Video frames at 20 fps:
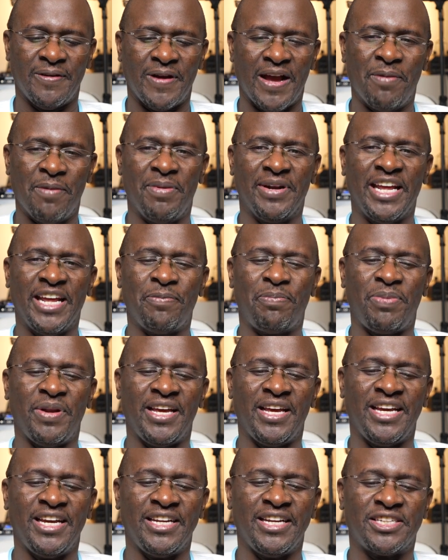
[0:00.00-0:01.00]
I'm gonna
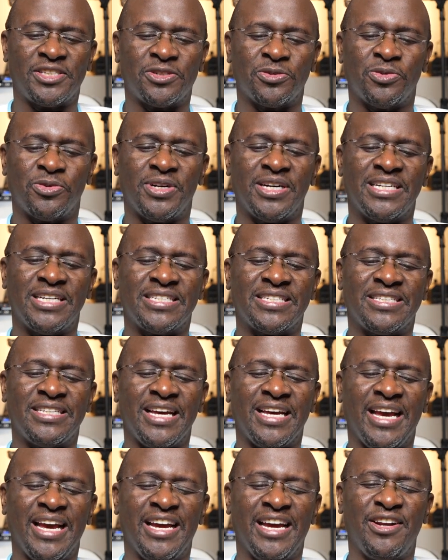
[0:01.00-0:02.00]
play towards
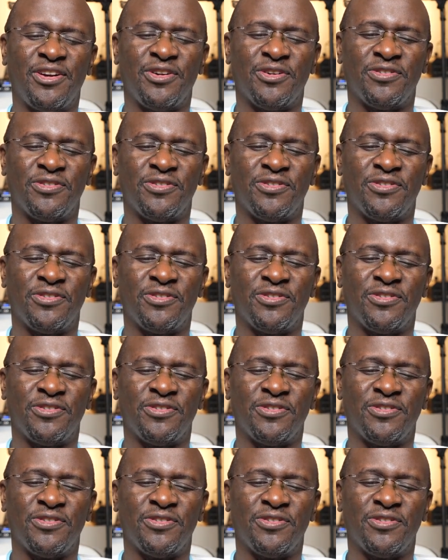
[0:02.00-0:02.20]
the end